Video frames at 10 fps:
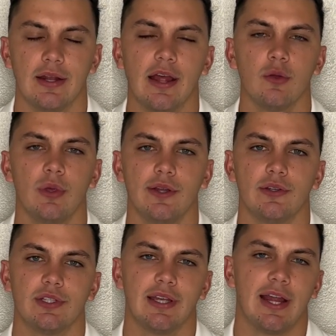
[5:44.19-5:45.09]
Now that we
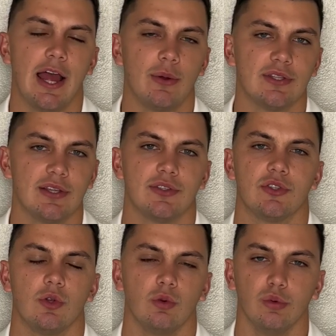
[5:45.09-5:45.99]
understand how a Tesla
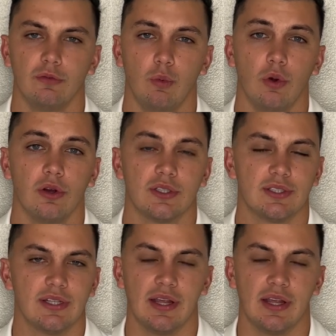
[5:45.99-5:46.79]
solar roof works